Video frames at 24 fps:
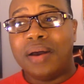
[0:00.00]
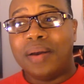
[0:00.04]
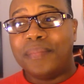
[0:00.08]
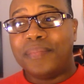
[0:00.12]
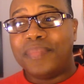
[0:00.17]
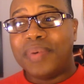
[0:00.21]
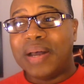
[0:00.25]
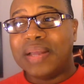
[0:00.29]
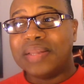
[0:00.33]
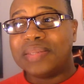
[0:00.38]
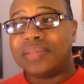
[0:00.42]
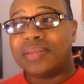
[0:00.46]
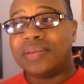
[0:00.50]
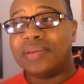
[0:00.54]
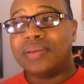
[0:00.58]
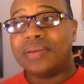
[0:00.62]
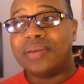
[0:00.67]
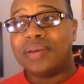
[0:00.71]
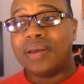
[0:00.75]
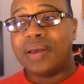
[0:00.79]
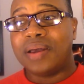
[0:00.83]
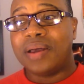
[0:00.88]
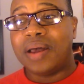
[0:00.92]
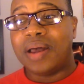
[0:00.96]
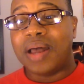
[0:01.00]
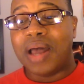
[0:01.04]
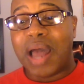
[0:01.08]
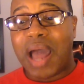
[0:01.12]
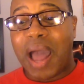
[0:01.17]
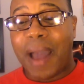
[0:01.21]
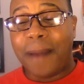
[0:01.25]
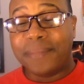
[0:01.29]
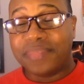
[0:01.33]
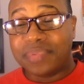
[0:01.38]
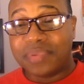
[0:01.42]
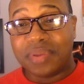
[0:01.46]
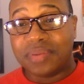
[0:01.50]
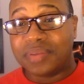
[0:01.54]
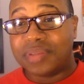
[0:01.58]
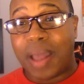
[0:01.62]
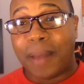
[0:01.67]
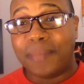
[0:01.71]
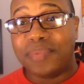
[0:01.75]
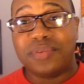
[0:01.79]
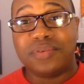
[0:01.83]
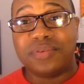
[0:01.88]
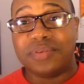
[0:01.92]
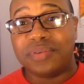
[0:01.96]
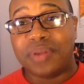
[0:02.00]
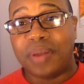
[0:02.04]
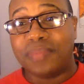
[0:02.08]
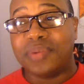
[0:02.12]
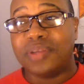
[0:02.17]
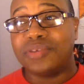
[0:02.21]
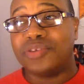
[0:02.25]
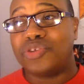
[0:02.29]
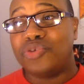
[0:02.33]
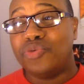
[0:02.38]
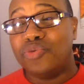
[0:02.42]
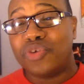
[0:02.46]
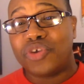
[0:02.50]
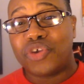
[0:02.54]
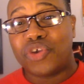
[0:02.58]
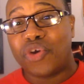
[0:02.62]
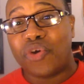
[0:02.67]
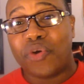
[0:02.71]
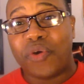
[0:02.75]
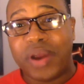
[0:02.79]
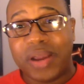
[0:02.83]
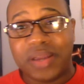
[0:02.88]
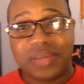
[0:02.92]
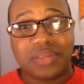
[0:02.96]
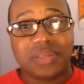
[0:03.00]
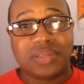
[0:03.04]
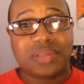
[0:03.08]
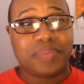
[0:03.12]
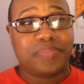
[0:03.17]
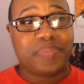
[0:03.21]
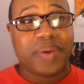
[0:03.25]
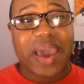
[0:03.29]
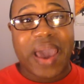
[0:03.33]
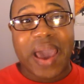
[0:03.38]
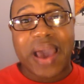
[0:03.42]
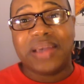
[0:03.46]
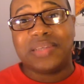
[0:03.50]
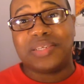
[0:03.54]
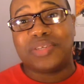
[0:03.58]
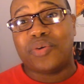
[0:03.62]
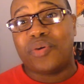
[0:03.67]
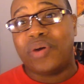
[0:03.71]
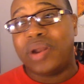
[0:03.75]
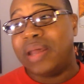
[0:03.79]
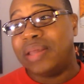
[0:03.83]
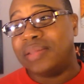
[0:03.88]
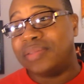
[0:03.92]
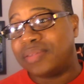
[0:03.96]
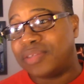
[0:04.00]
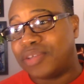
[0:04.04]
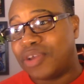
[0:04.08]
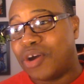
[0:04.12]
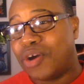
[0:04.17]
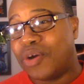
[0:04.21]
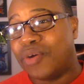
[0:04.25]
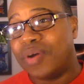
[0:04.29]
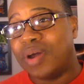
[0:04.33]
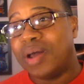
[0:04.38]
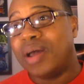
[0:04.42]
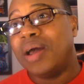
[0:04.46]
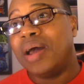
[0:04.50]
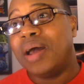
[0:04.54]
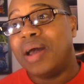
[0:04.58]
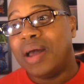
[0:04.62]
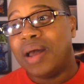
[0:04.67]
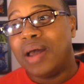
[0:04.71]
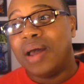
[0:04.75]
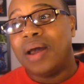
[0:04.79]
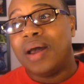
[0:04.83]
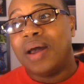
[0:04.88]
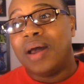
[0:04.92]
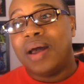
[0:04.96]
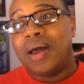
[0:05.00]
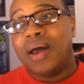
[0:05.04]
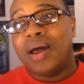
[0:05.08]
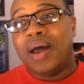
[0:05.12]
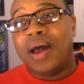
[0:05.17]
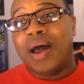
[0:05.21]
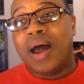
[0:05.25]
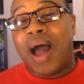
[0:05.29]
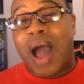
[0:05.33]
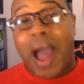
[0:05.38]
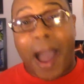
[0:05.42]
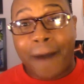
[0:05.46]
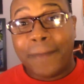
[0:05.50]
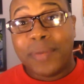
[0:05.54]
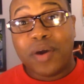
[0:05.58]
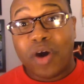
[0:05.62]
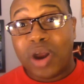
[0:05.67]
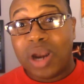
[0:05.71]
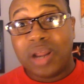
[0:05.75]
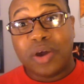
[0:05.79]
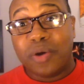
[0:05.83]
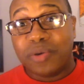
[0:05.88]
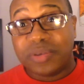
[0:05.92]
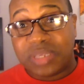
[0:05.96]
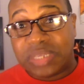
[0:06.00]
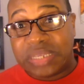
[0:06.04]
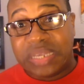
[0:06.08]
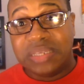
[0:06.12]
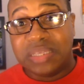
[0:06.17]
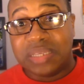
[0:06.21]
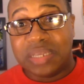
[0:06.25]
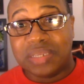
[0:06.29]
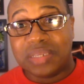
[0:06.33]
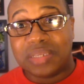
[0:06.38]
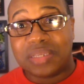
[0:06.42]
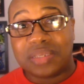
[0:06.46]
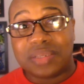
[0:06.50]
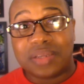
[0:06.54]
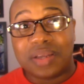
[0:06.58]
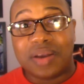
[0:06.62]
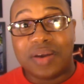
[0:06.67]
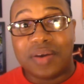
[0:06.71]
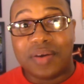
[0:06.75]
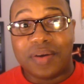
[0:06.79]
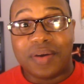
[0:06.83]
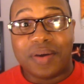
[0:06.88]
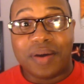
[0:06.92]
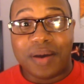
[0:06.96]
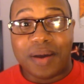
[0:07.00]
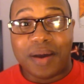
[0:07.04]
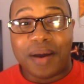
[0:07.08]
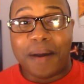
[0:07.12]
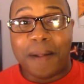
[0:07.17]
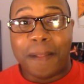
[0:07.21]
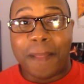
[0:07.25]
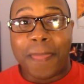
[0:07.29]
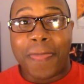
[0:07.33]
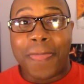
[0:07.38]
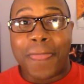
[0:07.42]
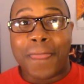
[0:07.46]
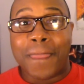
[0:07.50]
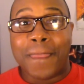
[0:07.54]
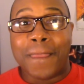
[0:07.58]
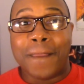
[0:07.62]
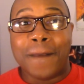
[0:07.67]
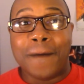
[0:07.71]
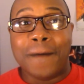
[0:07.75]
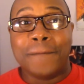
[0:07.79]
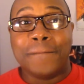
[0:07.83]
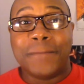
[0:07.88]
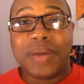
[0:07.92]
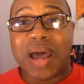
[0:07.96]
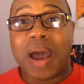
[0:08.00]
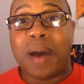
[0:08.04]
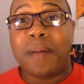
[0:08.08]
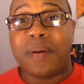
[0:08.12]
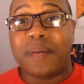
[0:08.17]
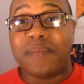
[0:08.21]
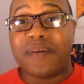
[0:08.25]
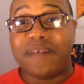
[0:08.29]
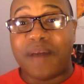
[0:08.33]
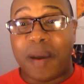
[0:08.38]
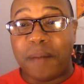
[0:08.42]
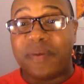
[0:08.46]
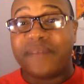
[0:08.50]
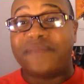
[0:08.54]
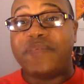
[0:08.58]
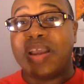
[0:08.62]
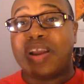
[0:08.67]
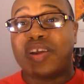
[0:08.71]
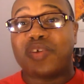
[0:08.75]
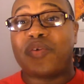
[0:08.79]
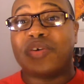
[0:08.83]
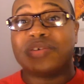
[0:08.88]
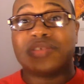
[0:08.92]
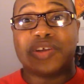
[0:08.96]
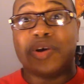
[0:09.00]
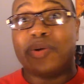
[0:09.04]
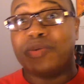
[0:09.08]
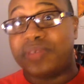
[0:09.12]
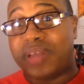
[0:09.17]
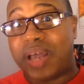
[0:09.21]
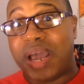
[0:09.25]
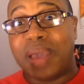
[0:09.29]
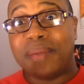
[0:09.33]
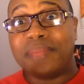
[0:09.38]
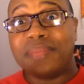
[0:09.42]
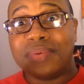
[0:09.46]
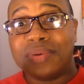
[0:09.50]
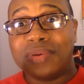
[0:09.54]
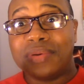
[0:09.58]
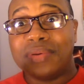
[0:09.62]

But I'm just too curious to pass on it. So I'm gonna go see this. But I'm a finger crossed the whole time.